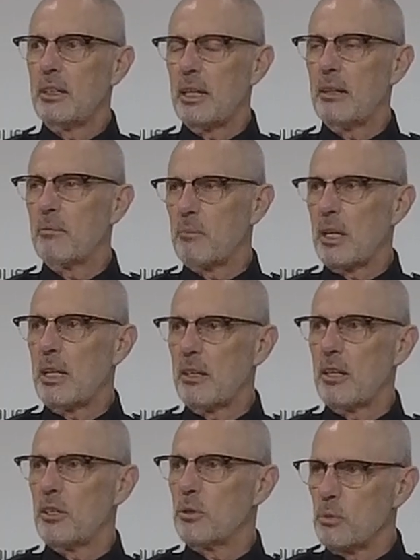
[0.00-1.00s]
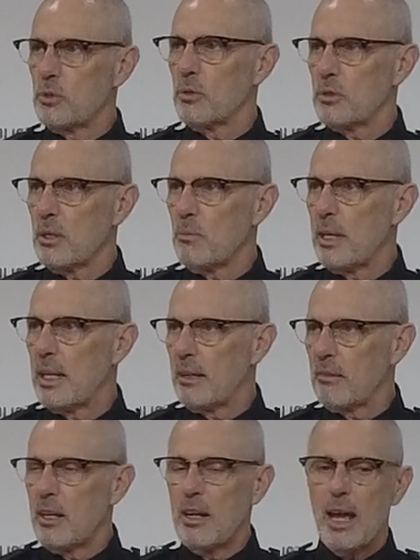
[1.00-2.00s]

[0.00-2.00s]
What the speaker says: in the hills or somewhere